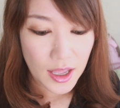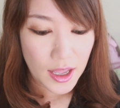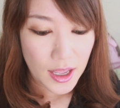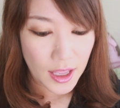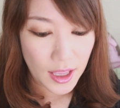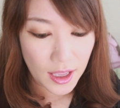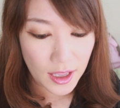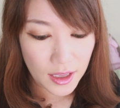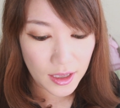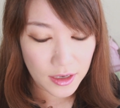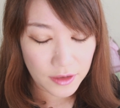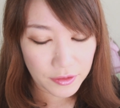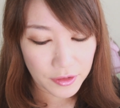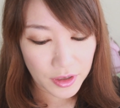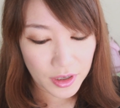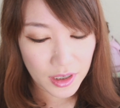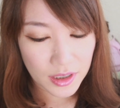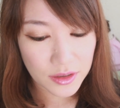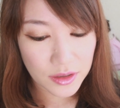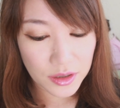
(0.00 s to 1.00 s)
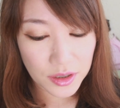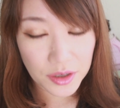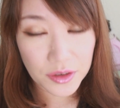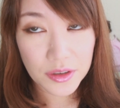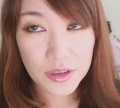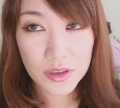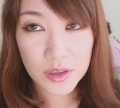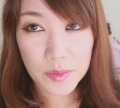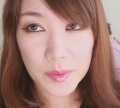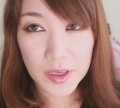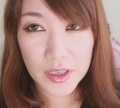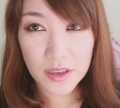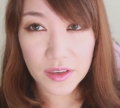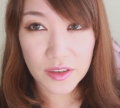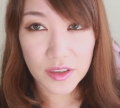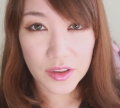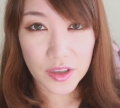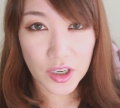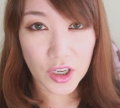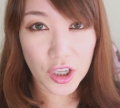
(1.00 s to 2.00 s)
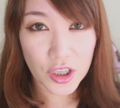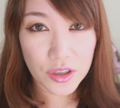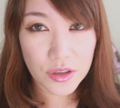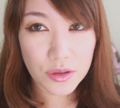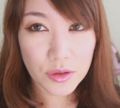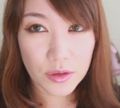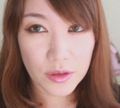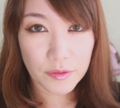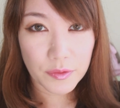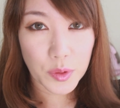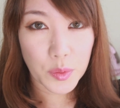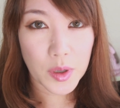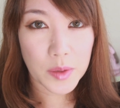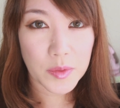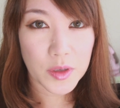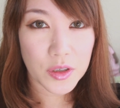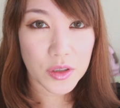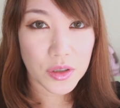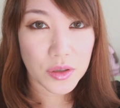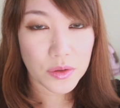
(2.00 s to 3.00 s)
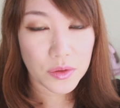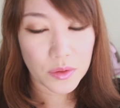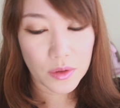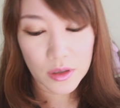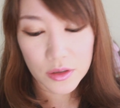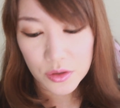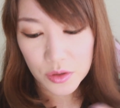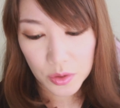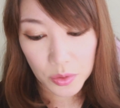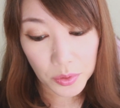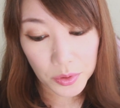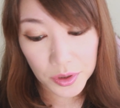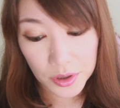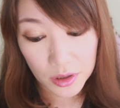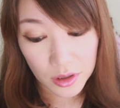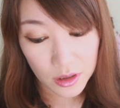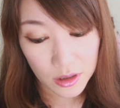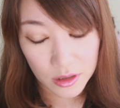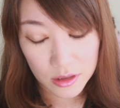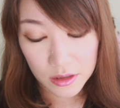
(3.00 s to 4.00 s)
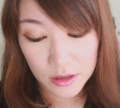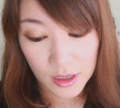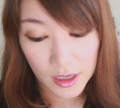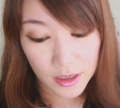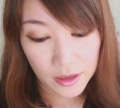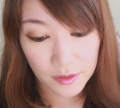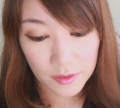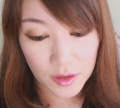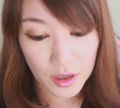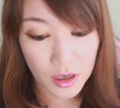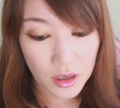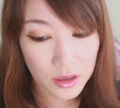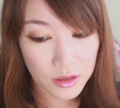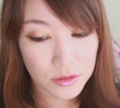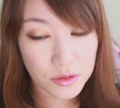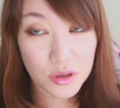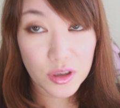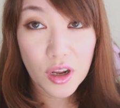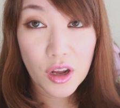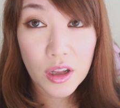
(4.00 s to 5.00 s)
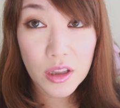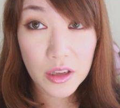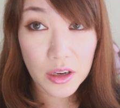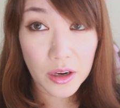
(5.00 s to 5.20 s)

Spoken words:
and if you guys are curious about any of the colors, or if you want me to do a tutorial on any of the colors or color